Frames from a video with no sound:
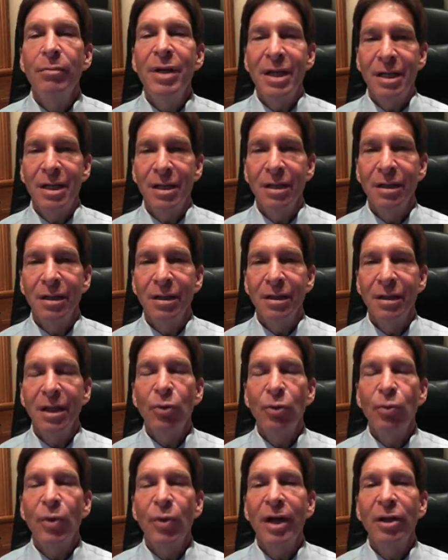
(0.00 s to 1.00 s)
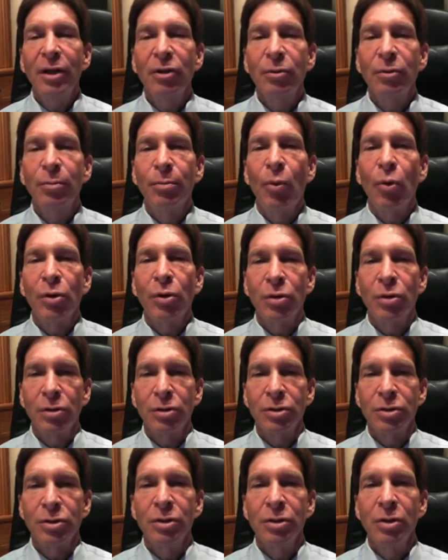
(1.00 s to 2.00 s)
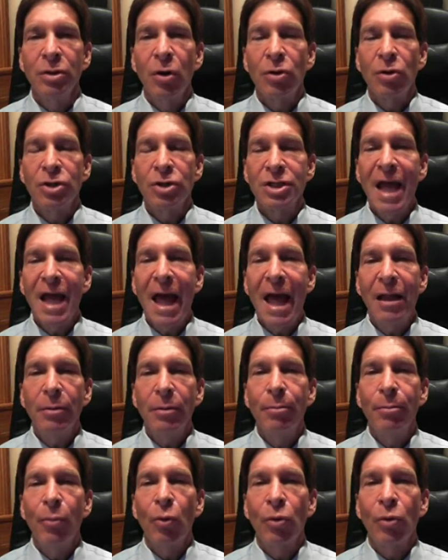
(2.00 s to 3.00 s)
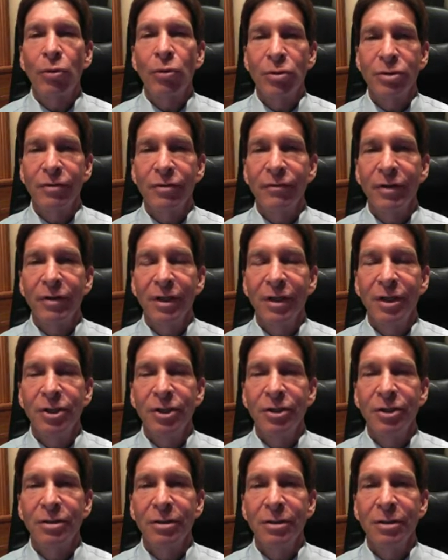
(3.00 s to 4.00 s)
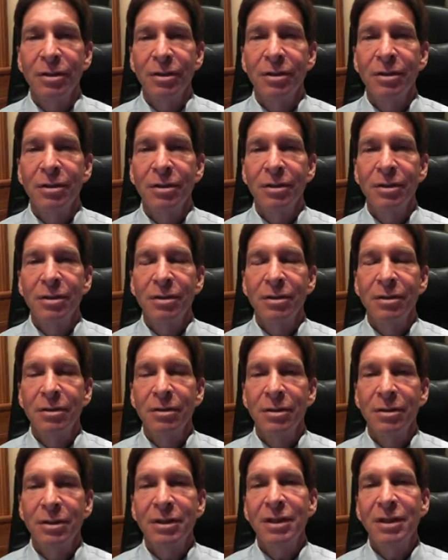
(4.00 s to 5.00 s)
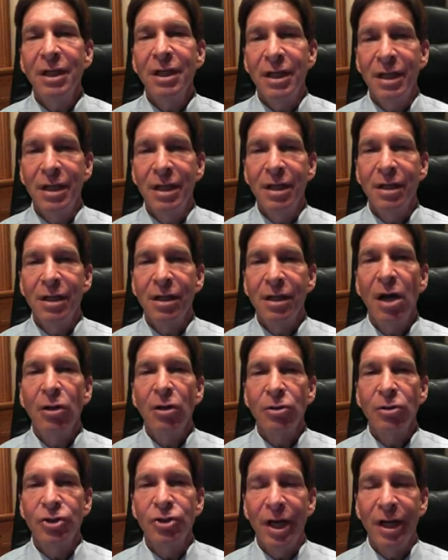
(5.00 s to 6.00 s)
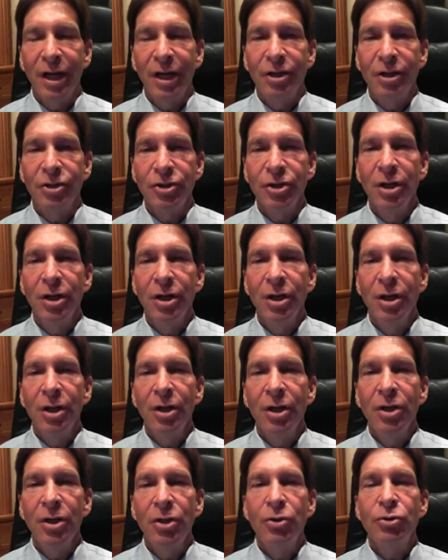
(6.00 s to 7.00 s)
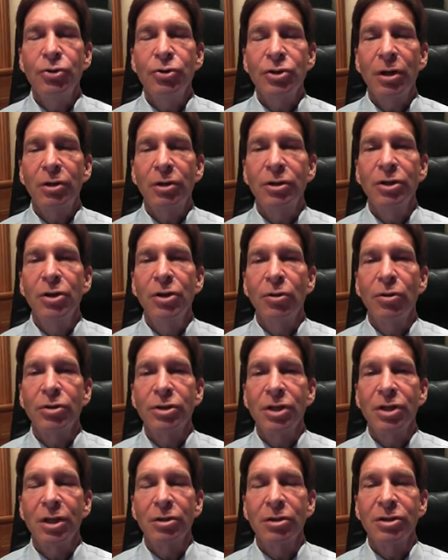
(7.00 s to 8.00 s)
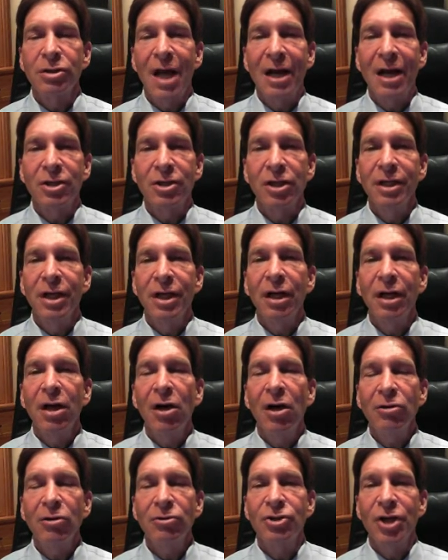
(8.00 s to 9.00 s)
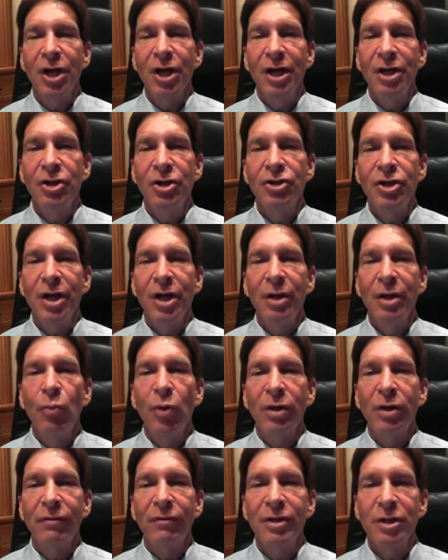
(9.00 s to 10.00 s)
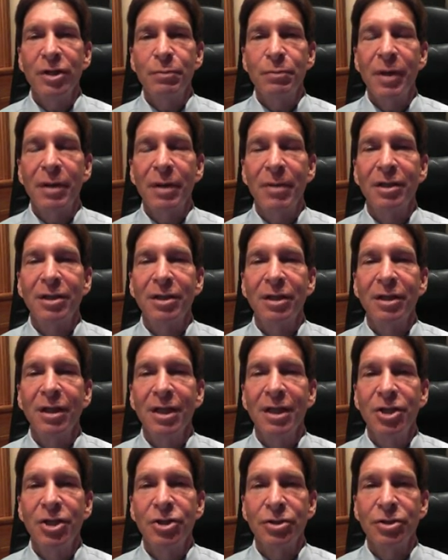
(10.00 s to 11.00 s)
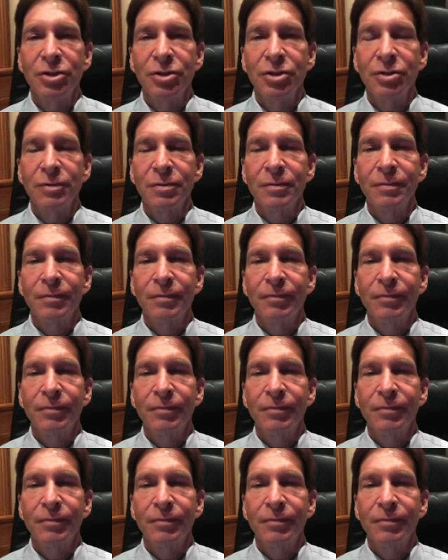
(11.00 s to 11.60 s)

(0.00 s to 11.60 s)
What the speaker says: B, irregular borders or scallop borders of the lesion. C, color change. You start to notice that there's actually a color change in one of these pigmented lesions.